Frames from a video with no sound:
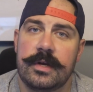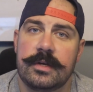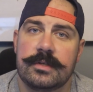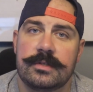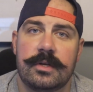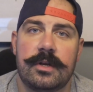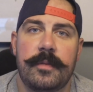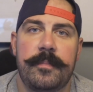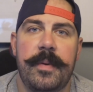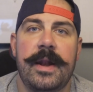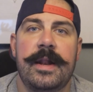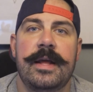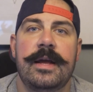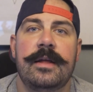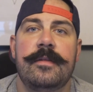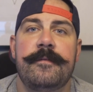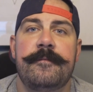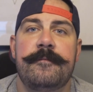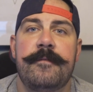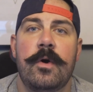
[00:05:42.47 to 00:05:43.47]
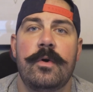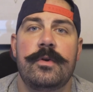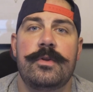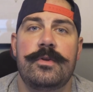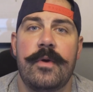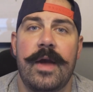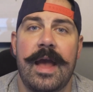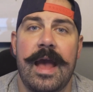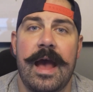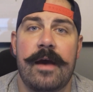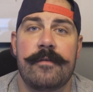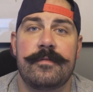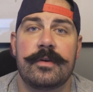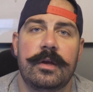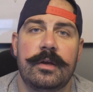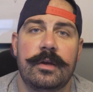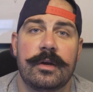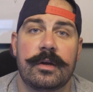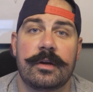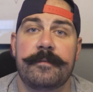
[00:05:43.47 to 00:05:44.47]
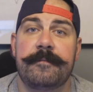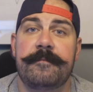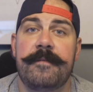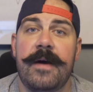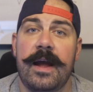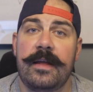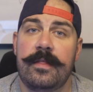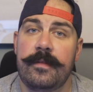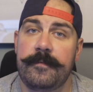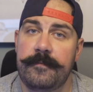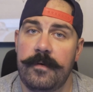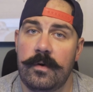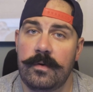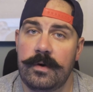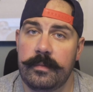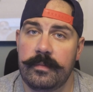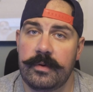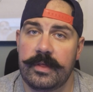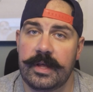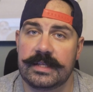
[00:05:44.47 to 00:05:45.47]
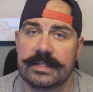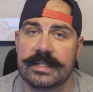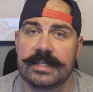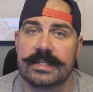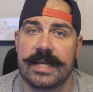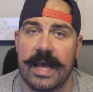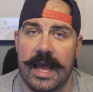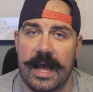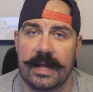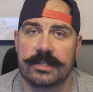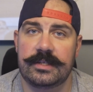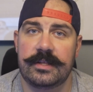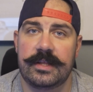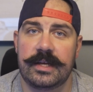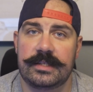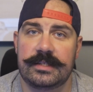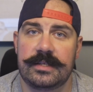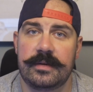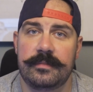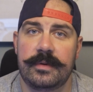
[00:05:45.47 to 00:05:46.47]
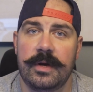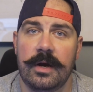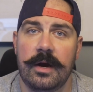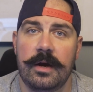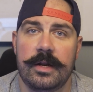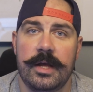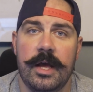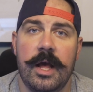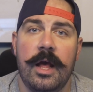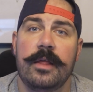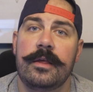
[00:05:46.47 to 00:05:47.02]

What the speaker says: So depending on the phone you have, you're going to find the phone number that's attached to that SIM card.